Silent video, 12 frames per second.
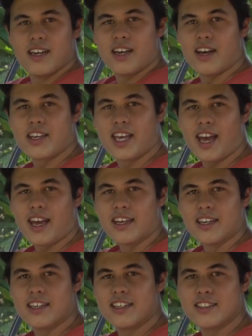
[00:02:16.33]
Okay,
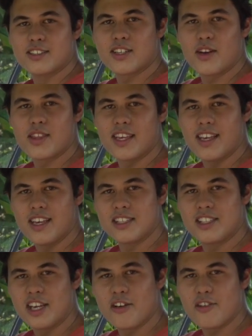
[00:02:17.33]
so the
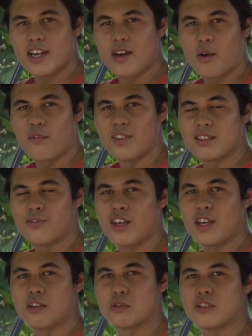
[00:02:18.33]
interior of this
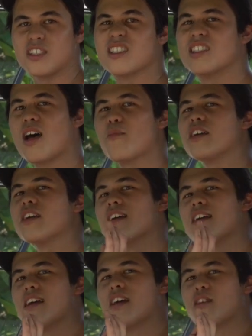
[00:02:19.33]
vehicle is something
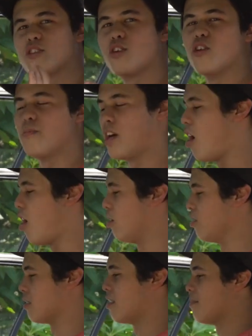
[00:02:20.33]
to
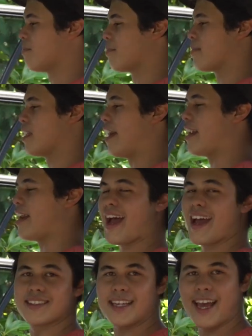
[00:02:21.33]
behold. It
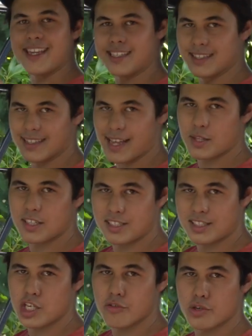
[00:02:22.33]
has a leather
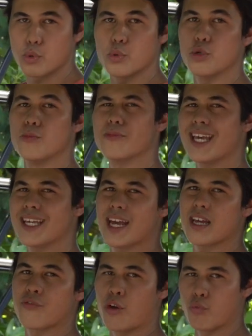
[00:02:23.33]
steering wheel made
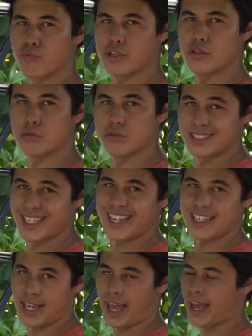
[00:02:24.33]
out of real
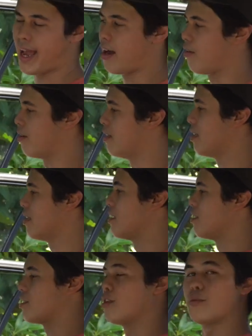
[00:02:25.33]
dead cow.
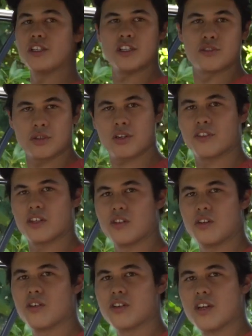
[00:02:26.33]
So when you're driving
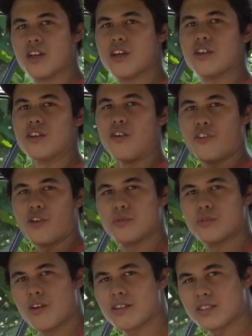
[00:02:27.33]
along, you feel
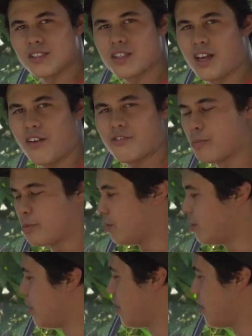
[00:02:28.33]
nice and comfortable